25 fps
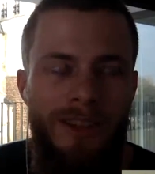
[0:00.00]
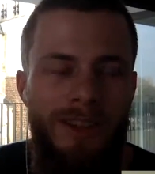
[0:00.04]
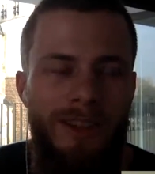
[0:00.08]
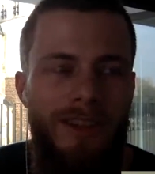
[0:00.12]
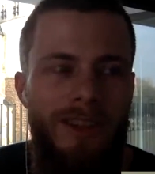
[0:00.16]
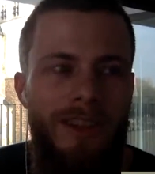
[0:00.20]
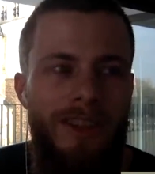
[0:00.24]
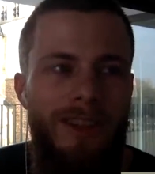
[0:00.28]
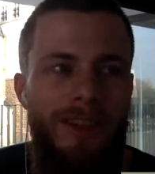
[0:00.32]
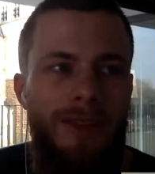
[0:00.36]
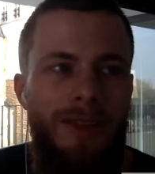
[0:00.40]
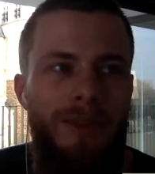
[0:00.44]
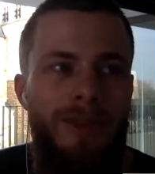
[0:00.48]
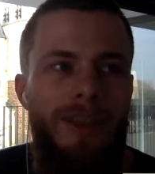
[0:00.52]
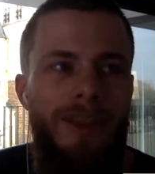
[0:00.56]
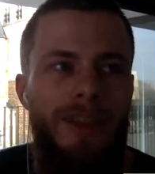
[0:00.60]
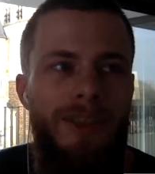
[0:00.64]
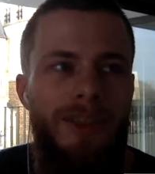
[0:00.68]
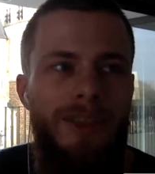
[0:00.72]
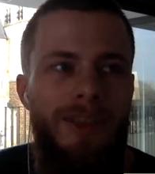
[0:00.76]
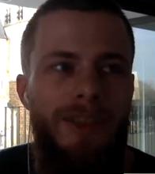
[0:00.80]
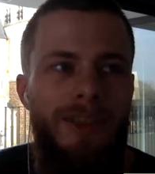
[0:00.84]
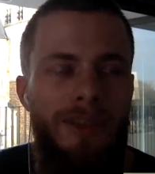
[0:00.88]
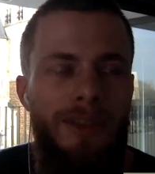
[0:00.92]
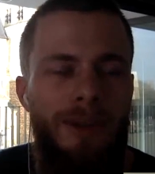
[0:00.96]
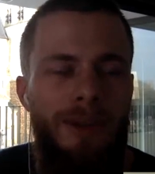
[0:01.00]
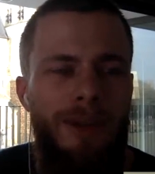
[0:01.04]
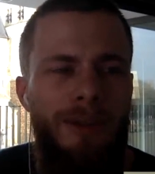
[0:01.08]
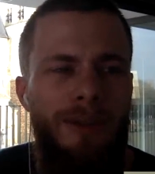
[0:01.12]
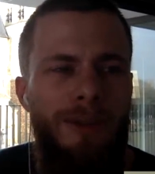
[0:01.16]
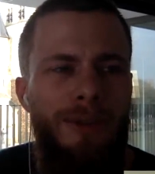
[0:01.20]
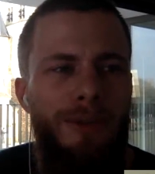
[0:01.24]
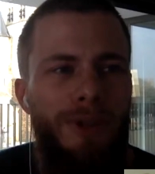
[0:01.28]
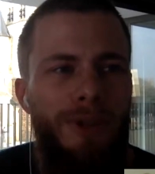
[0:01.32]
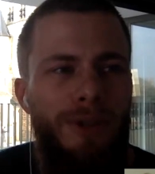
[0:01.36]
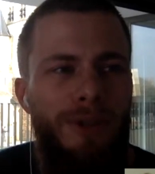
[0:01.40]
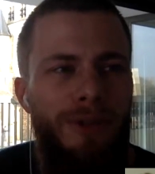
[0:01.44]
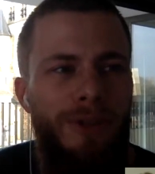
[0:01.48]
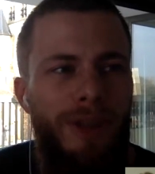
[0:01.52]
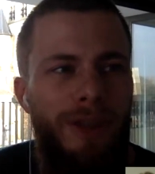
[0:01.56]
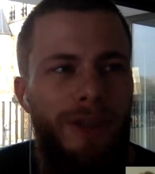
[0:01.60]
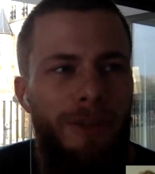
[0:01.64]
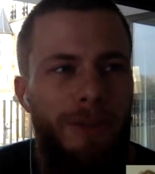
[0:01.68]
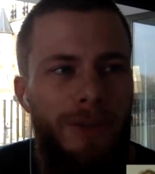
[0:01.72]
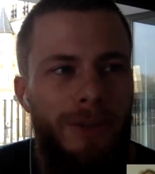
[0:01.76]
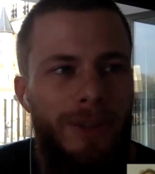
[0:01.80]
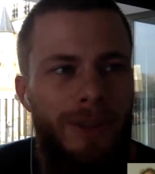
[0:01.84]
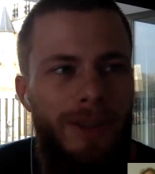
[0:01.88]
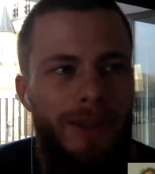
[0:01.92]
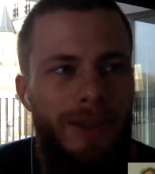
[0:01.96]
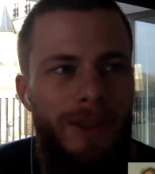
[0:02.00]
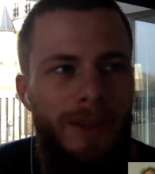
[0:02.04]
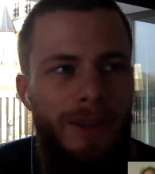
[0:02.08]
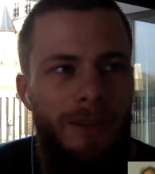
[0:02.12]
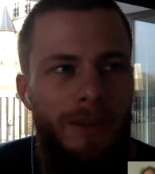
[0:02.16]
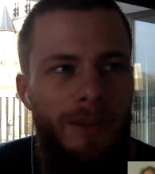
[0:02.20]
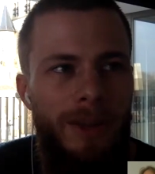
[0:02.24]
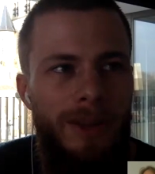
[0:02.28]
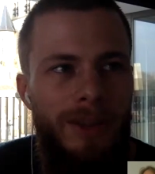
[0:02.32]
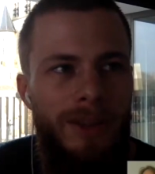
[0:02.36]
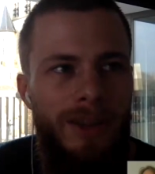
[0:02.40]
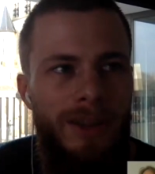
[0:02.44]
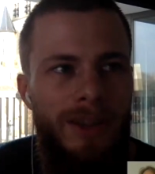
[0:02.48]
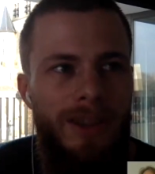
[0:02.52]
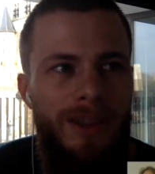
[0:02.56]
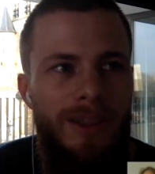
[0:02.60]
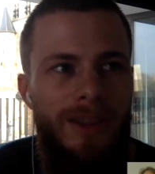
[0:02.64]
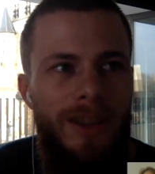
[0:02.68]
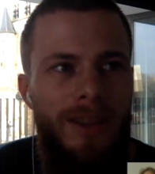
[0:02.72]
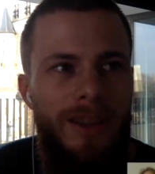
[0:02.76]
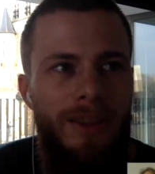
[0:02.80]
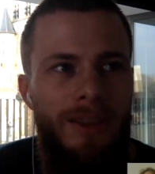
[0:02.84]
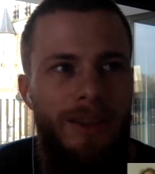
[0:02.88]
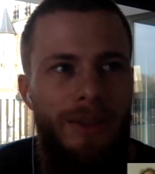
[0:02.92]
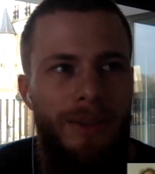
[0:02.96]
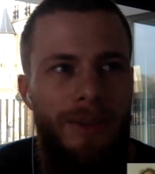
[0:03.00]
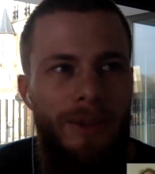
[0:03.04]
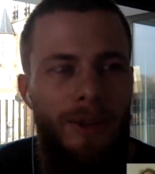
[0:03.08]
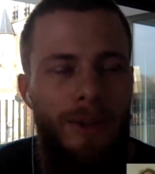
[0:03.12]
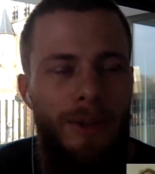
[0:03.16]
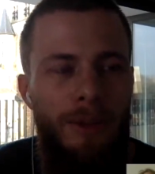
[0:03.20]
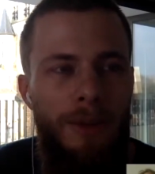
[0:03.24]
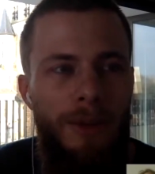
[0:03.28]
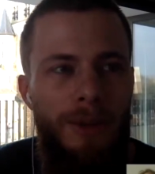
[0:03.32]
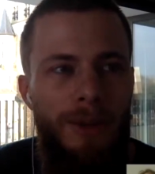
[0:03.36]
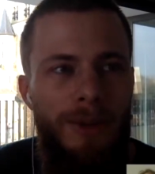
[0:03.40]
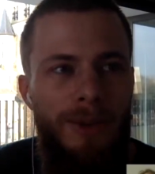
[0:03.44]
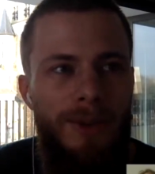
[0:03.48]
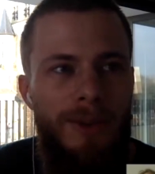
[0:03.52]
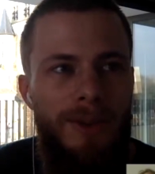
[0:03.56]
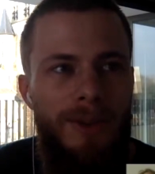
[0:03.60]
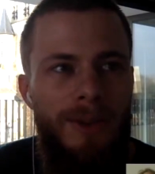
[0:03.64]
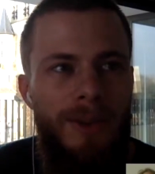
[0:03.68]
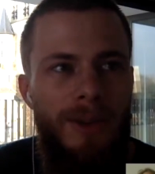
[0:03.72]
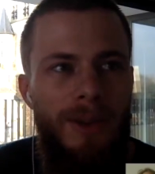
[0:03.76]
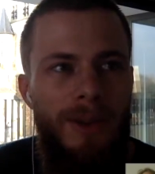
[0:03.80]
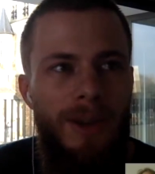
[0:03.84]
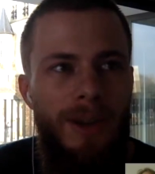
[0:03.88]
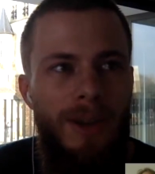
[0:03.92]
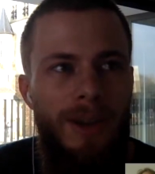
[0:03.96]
that it's only relevant for the 5% that you mentioned is that almost